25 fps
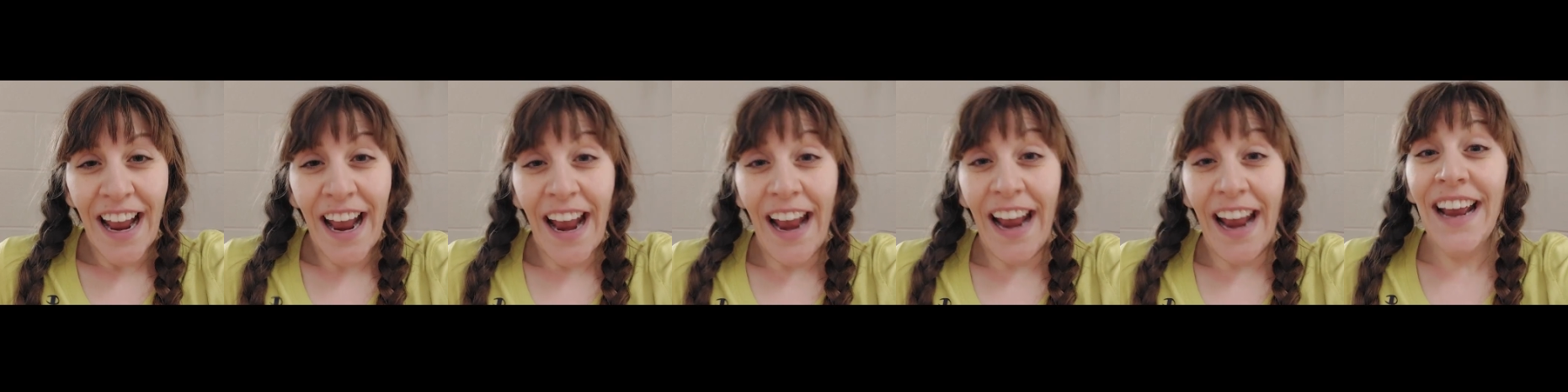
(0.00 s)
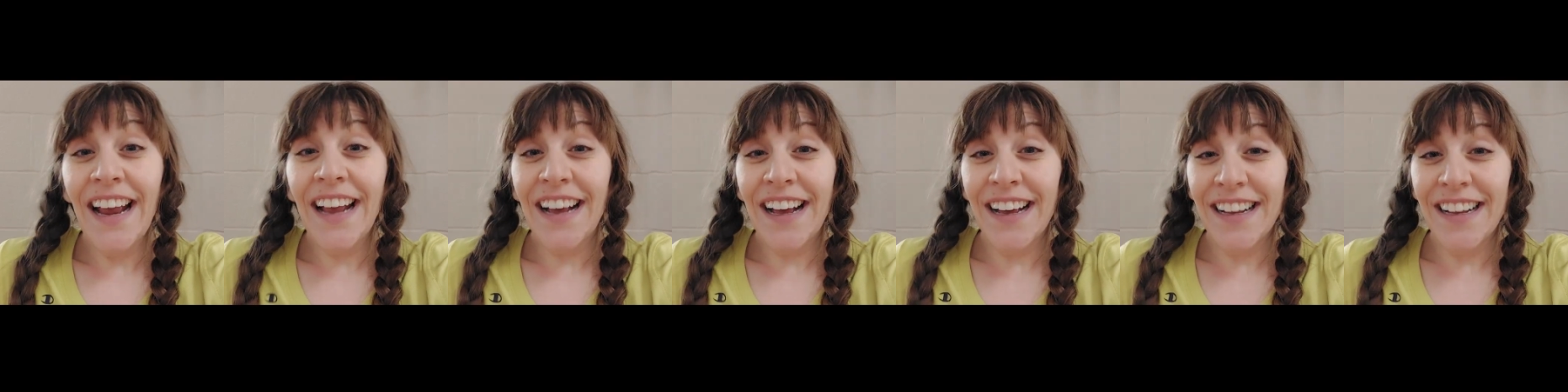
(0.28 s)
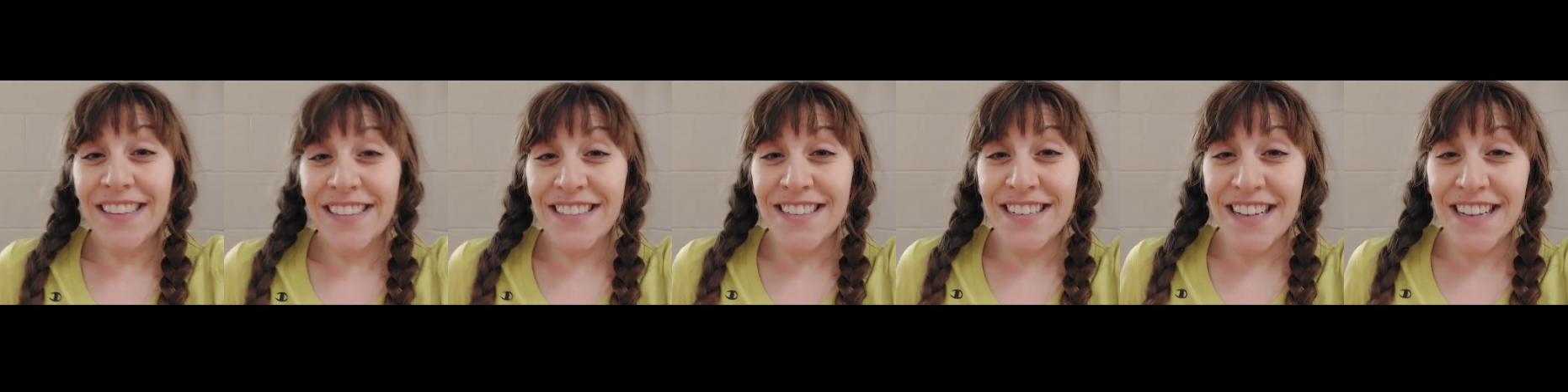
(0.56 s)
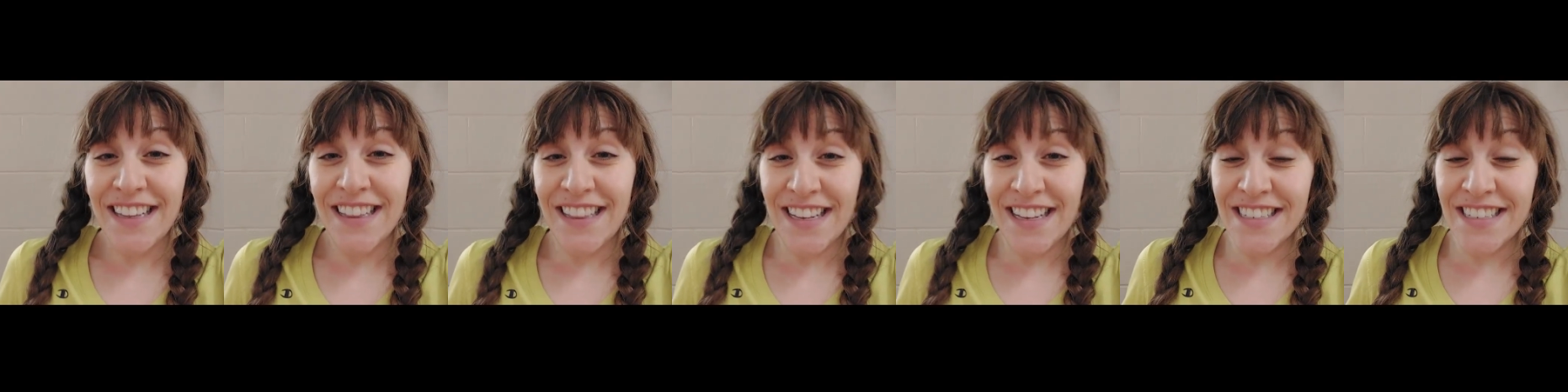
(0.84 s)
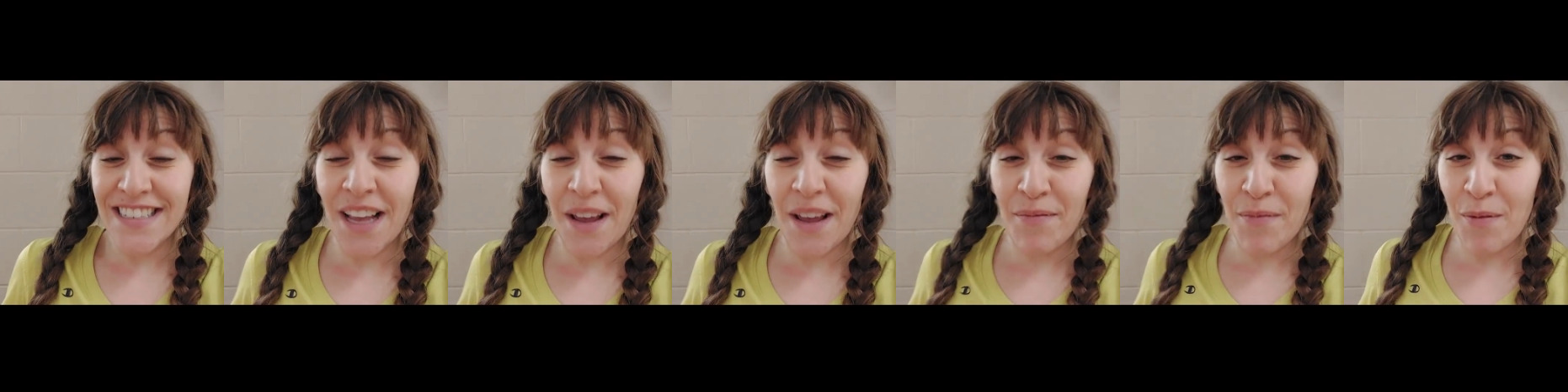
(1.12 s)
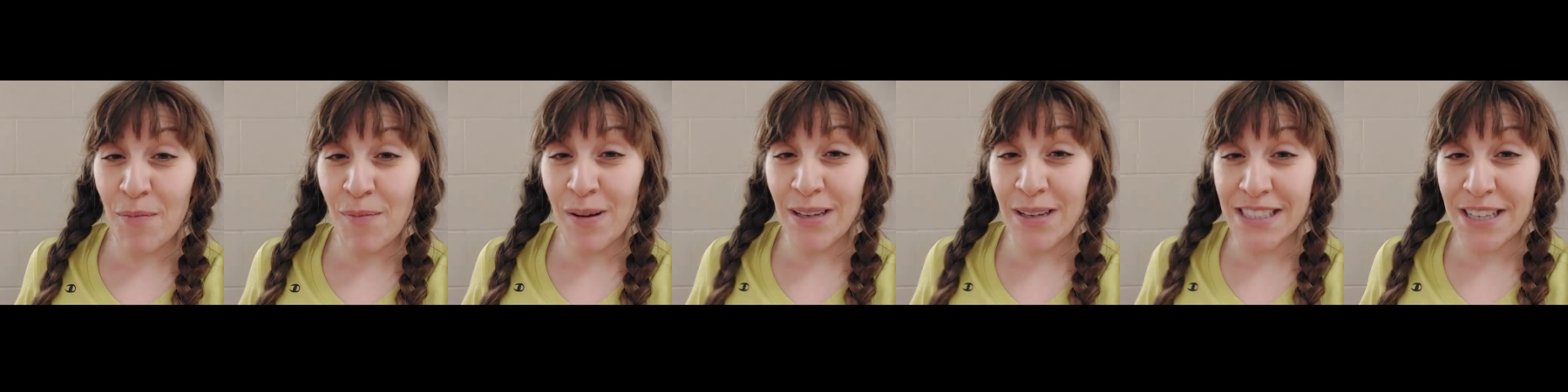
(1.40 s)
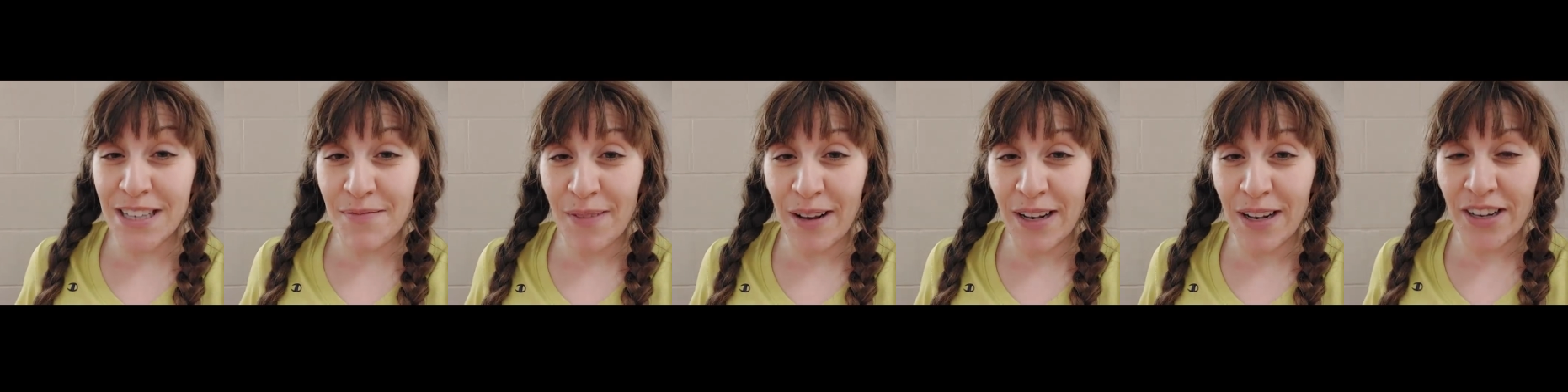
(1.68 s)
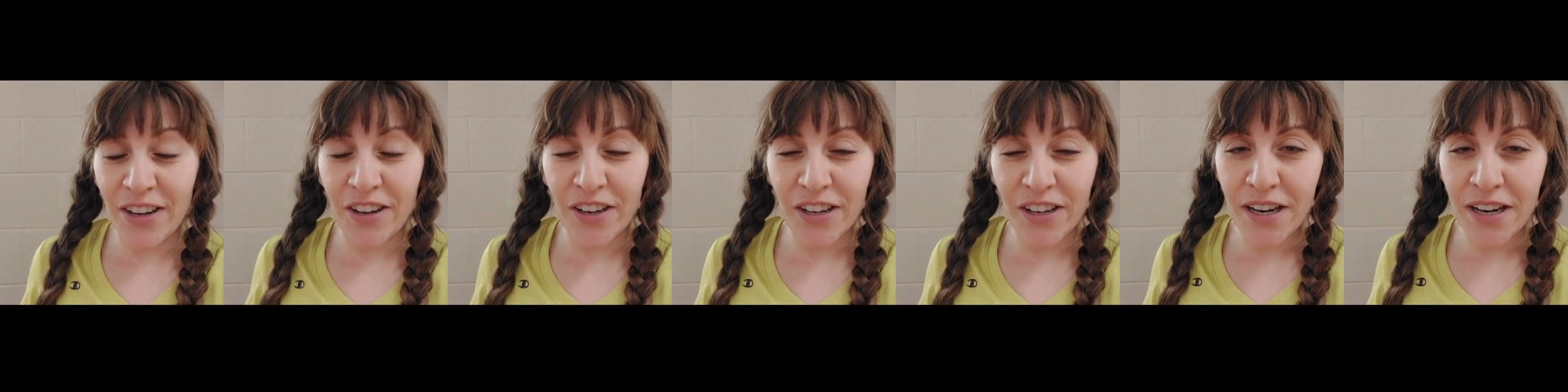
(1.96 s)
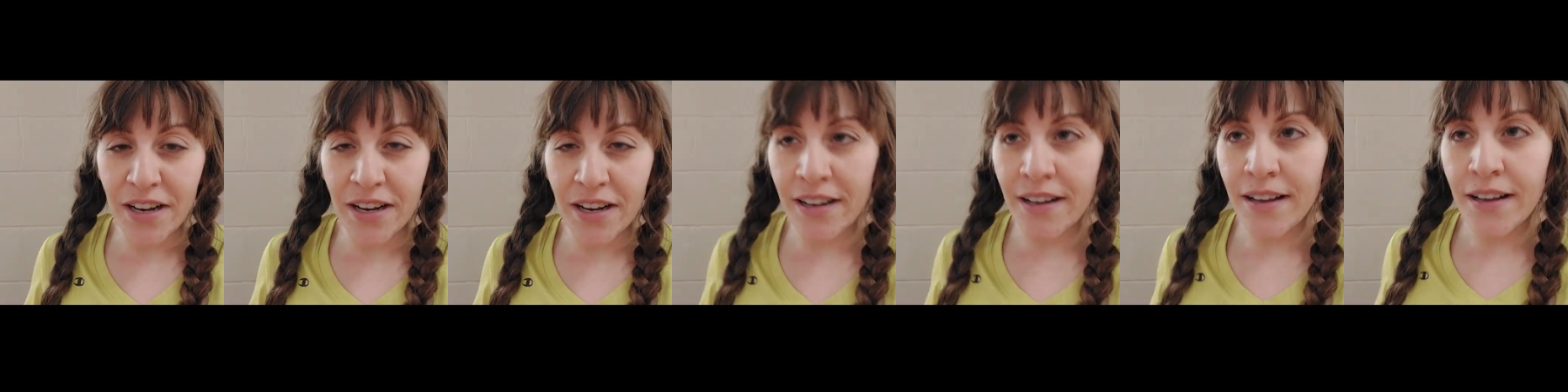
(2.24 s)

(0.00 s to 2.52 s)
And this time it must have been good